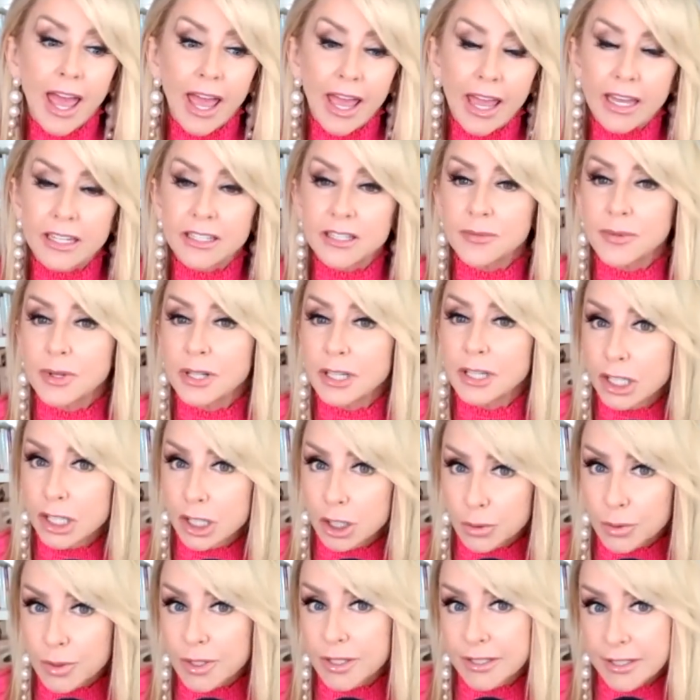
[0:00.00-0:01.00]
and I'm a
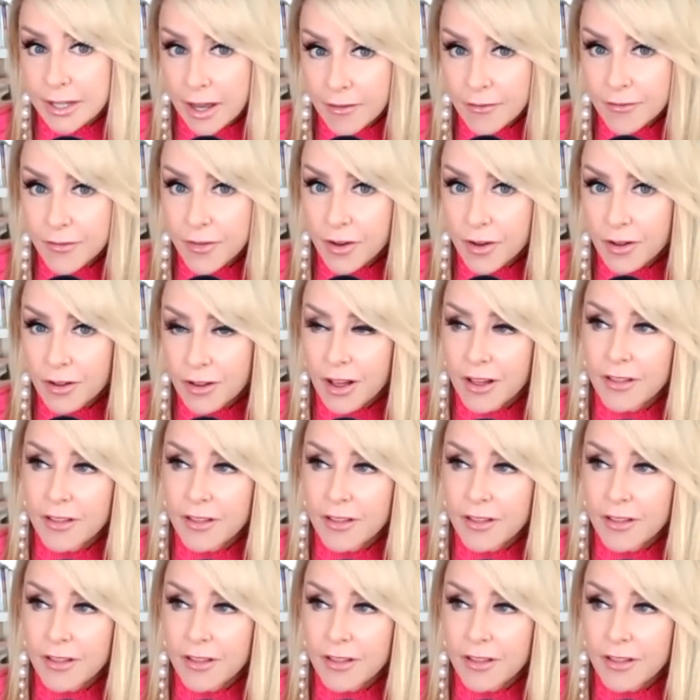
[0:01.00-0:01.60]
little resentful.